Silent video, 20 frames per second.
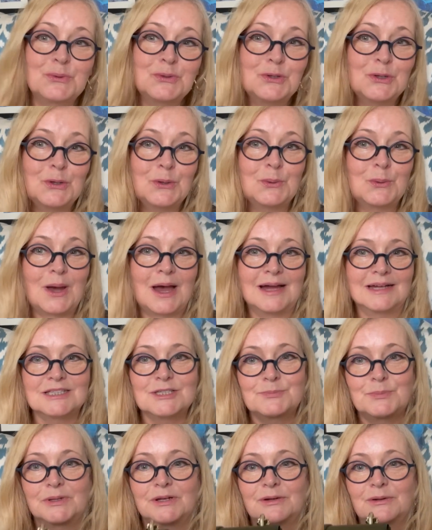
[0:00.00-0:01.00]
new
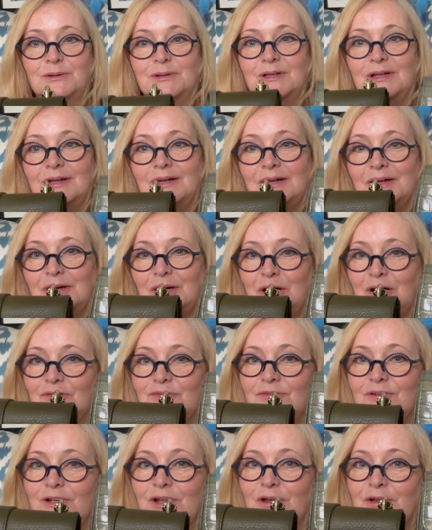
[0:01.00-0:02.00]
Aspinal
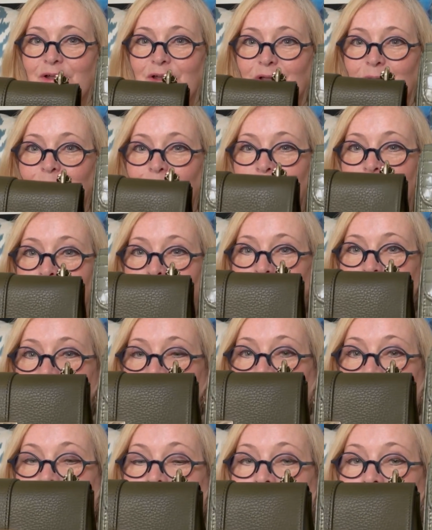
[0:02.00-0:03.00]
of London
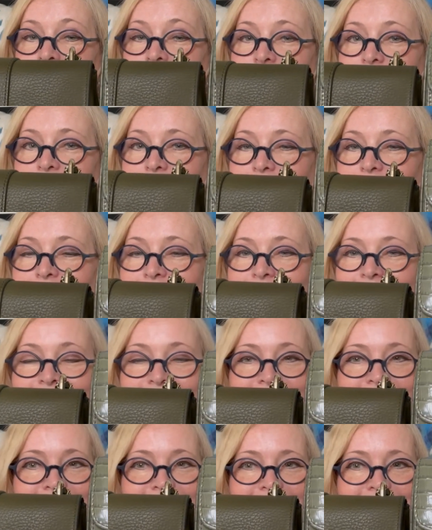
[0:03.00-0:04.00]
beauties.
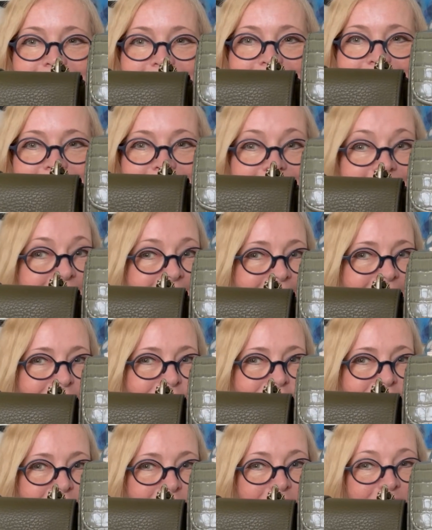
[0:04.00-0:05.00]
I
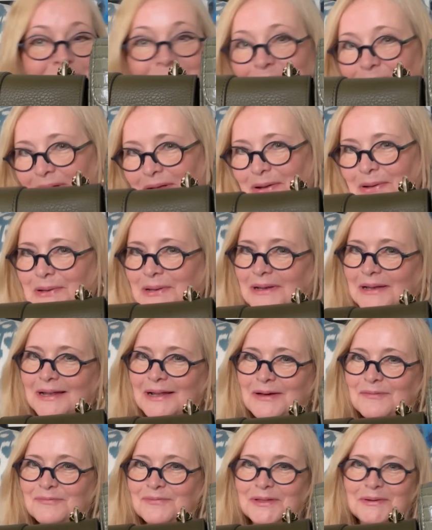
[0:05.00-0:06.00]
love them,
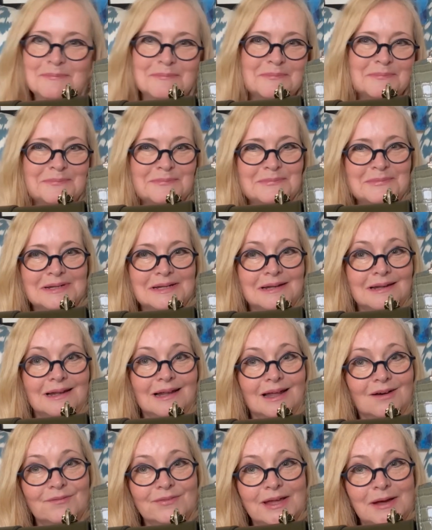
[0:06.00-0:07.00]
love them,
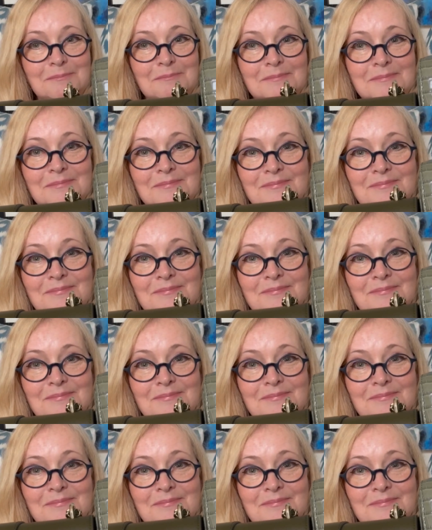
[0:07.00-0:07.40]
love them.